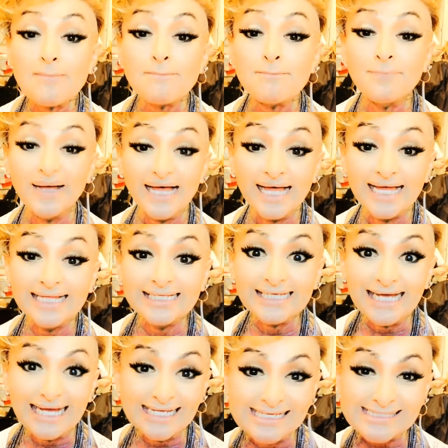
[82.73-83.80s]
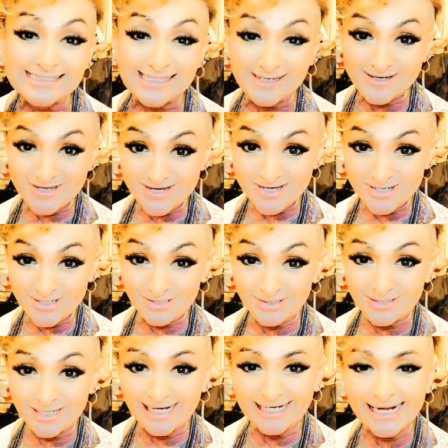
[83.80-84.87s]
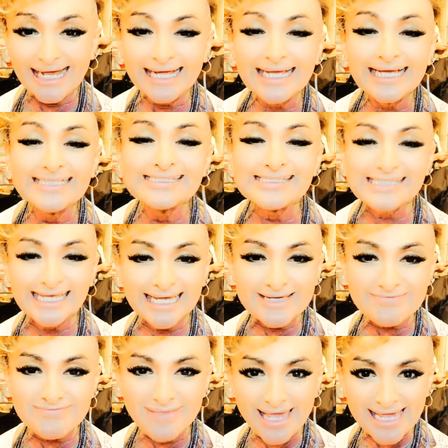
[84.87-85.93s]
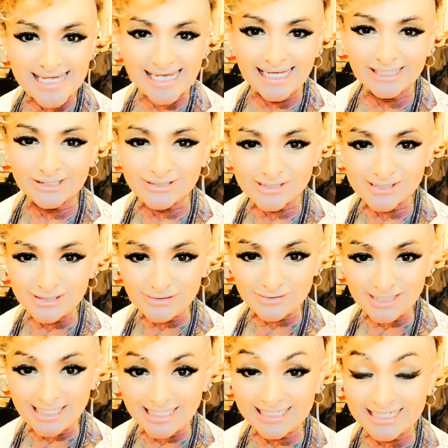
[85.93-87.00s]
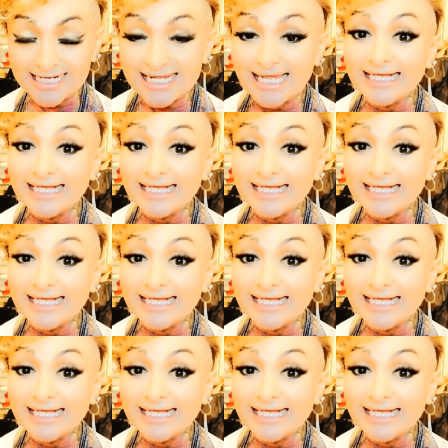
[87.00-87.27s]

But I stay here and I stay make a consulting.